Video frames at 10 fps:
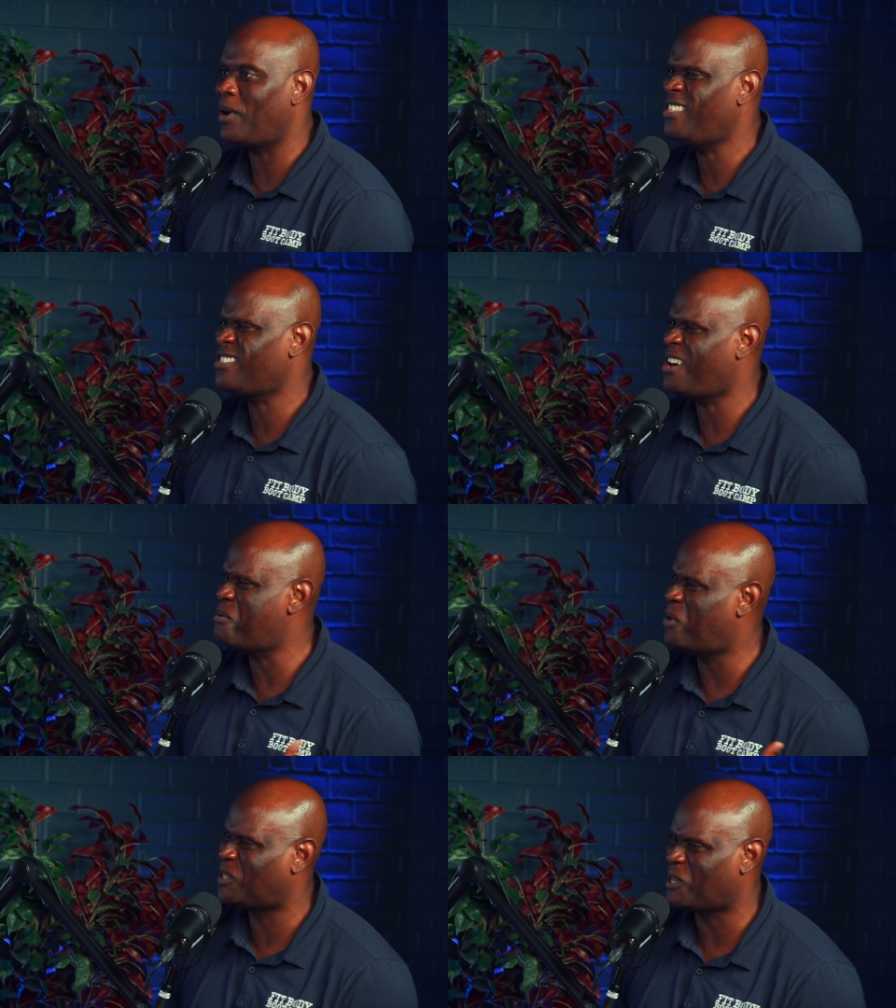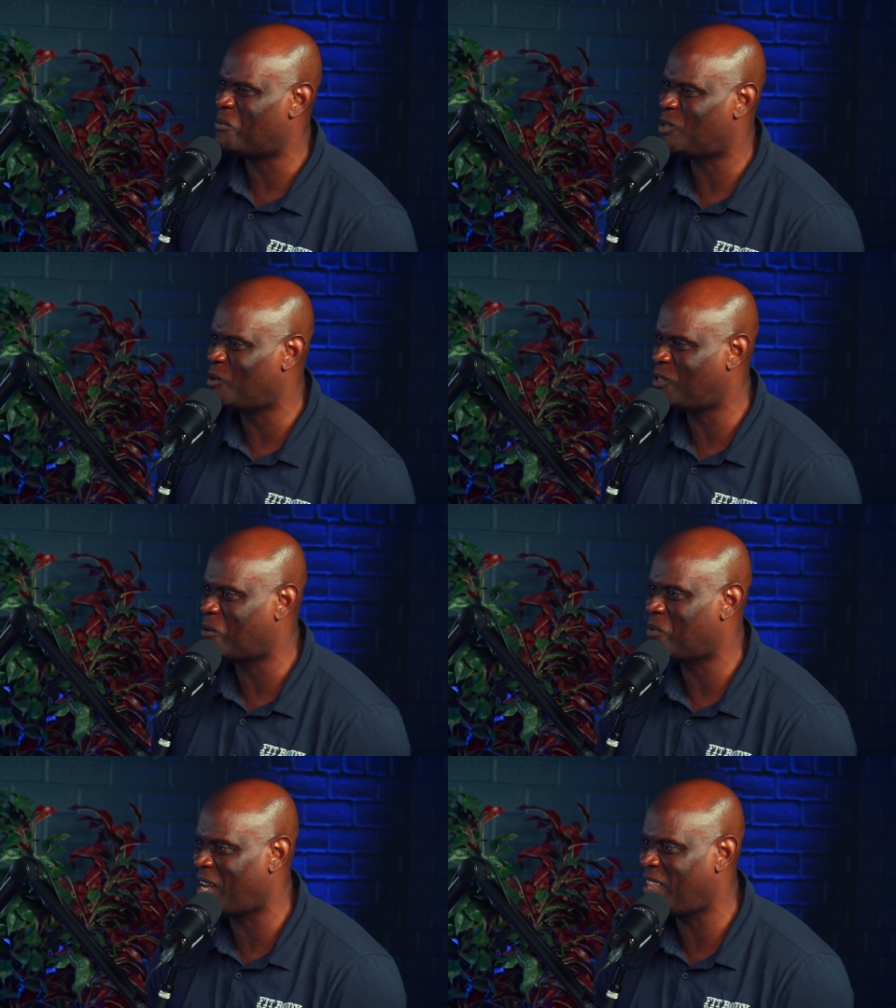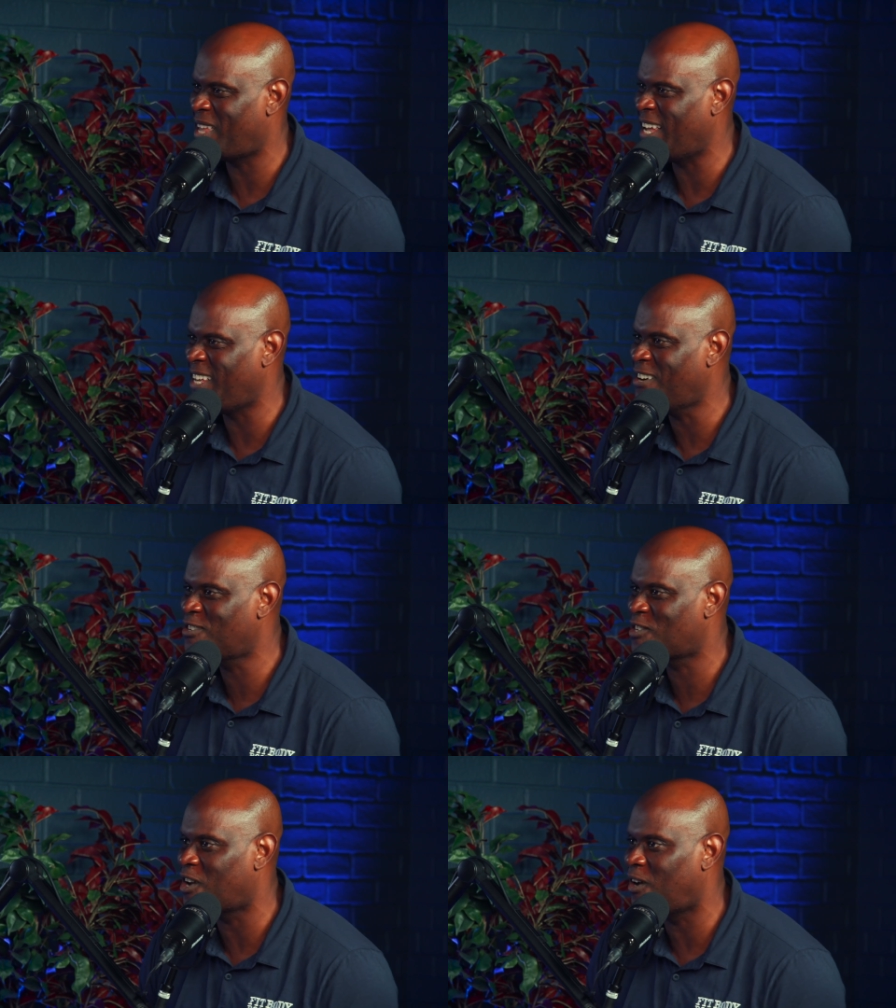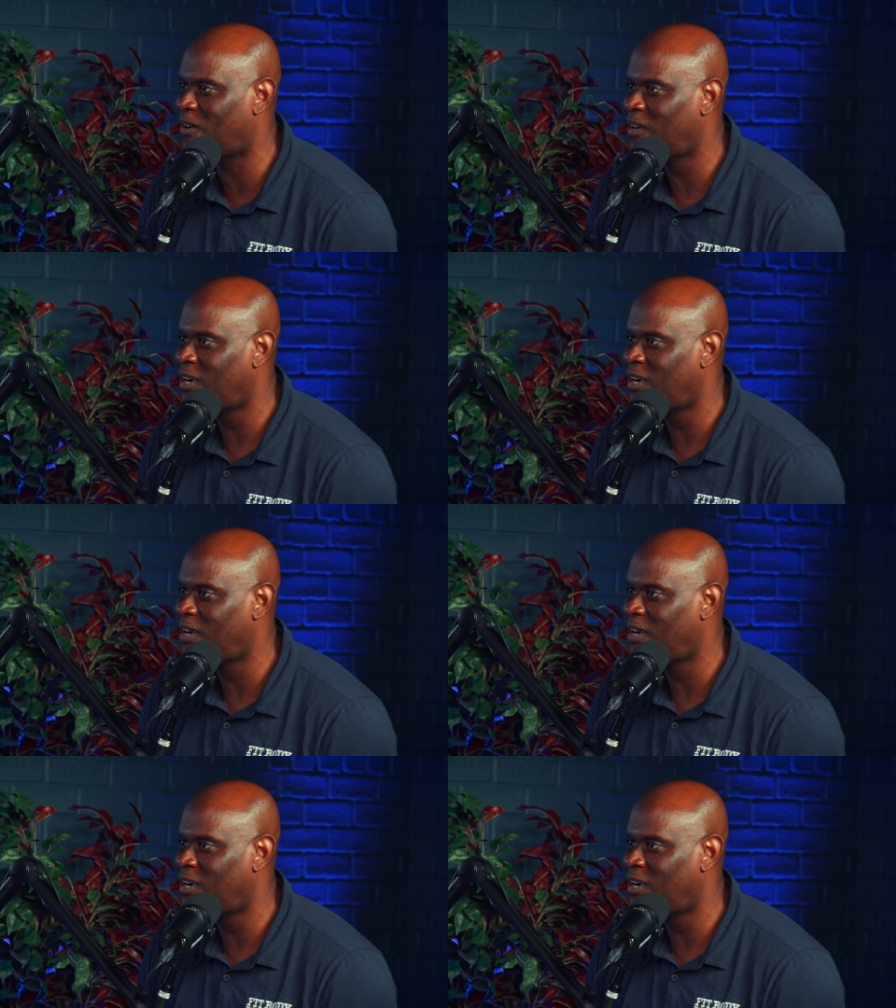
I thought about some, doing something like that years ago,